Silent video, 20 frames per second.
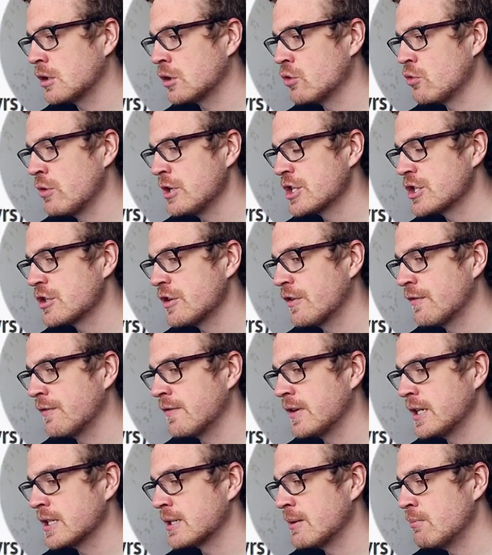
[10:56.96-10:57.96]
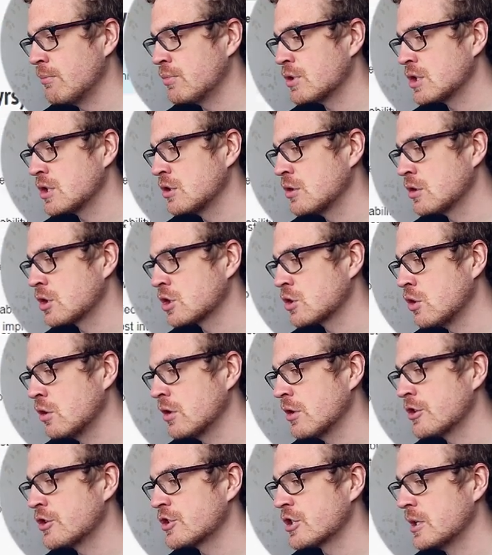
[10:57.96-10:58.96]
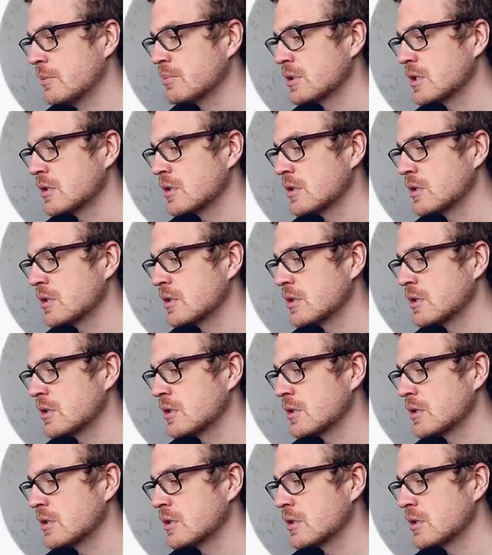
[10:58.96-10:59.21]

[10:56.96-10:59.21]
tuition fees and scholarships.